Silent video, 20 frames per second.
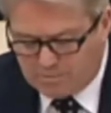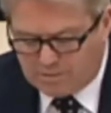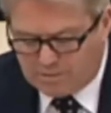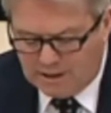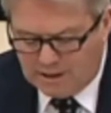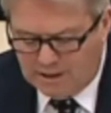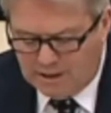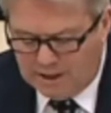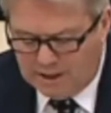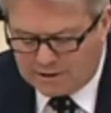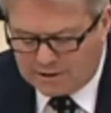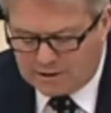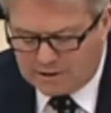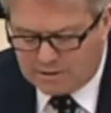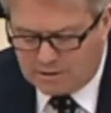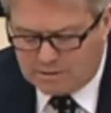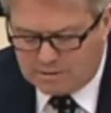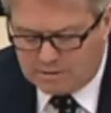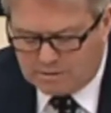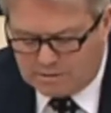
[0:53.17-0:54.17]
A
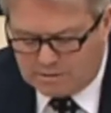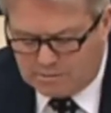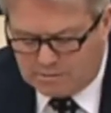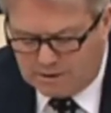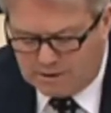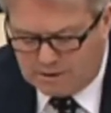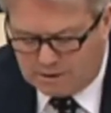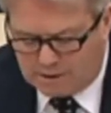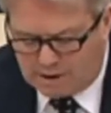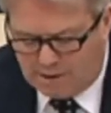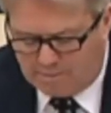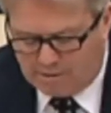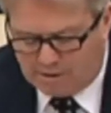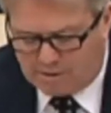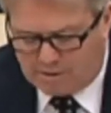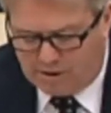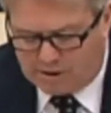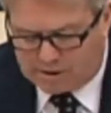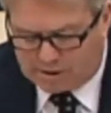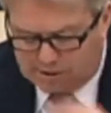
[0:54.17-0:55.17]
couple of
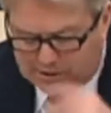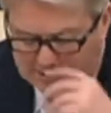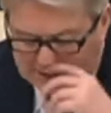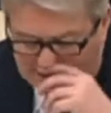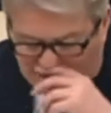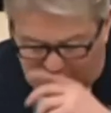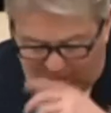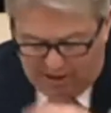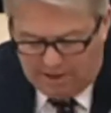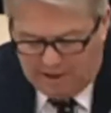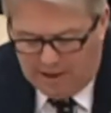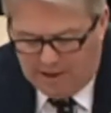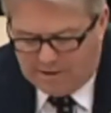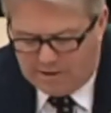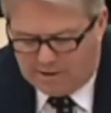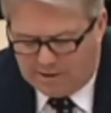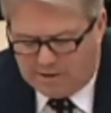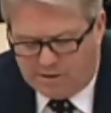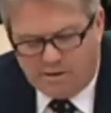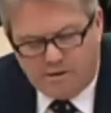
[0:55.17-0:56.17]
questions here.
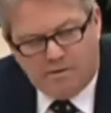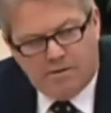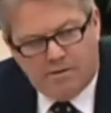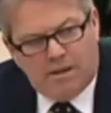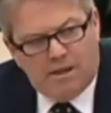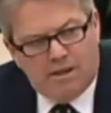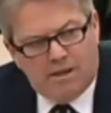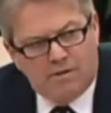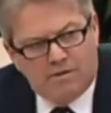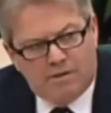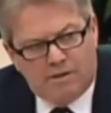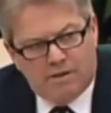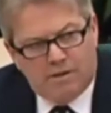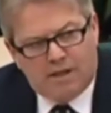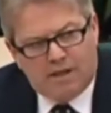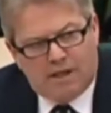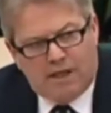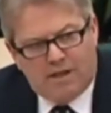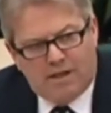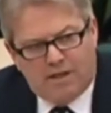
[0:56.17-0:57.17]
You had
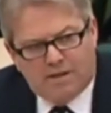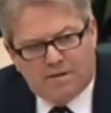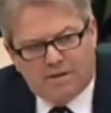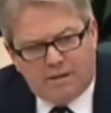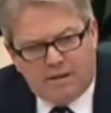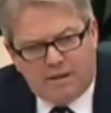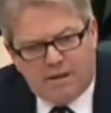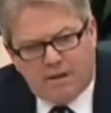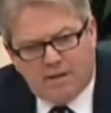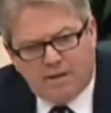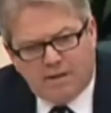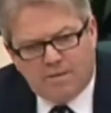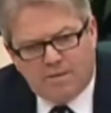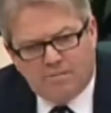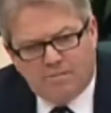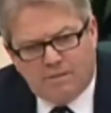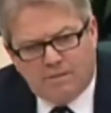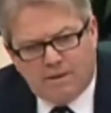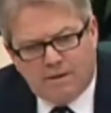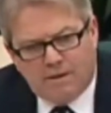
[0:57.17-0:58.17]
indicated,
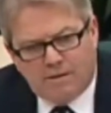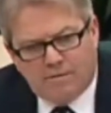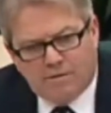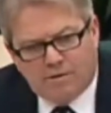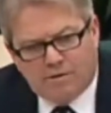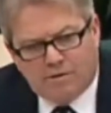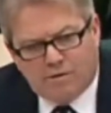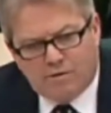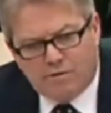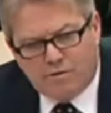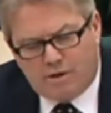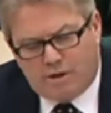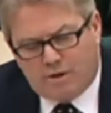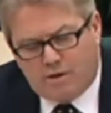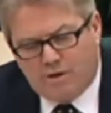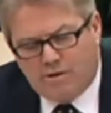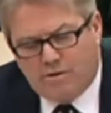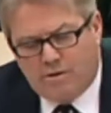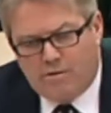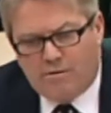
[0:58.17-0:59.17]
Mr. Shugart,
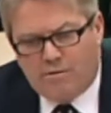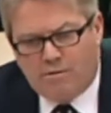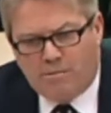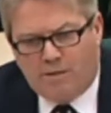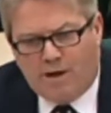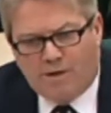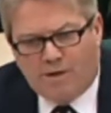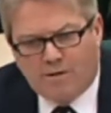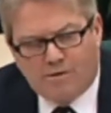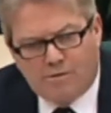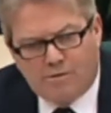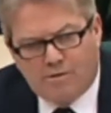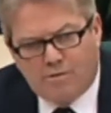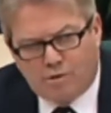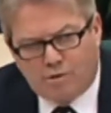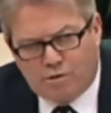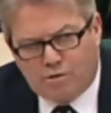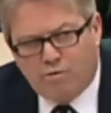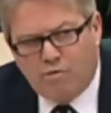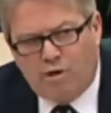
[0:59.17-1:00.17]
in your remarks that there
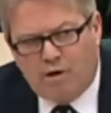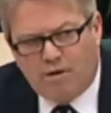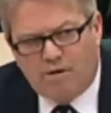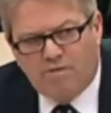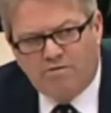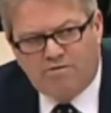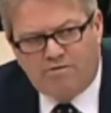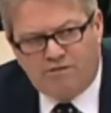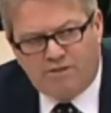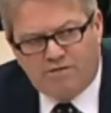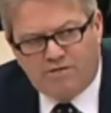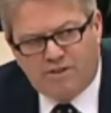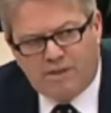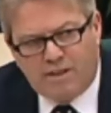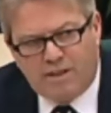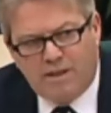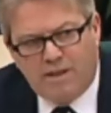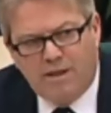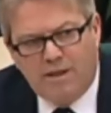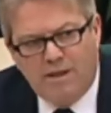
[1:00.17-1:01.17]
were
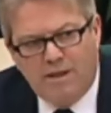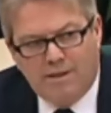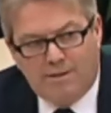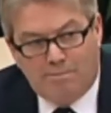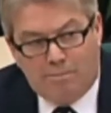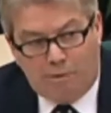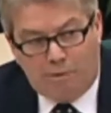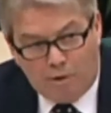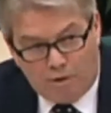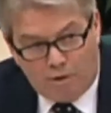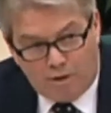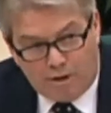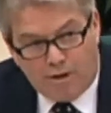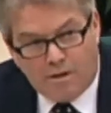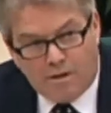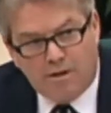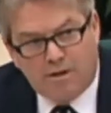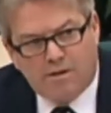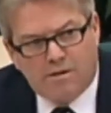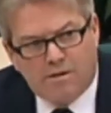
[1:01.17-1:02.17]
250
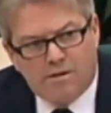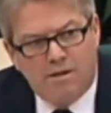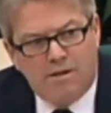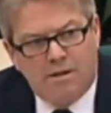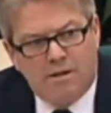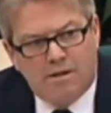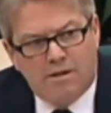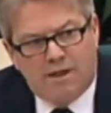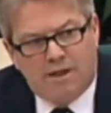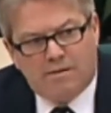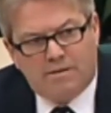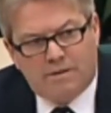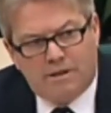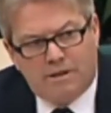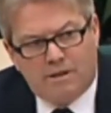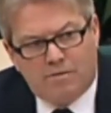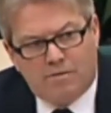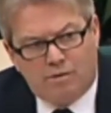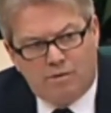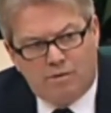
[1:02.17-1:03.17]
employees that
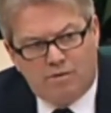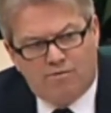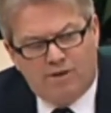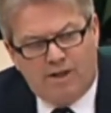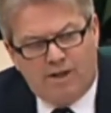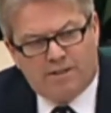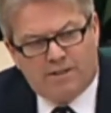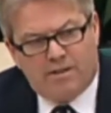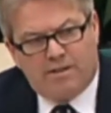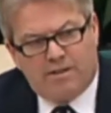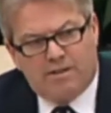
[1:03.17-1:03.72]
were affected.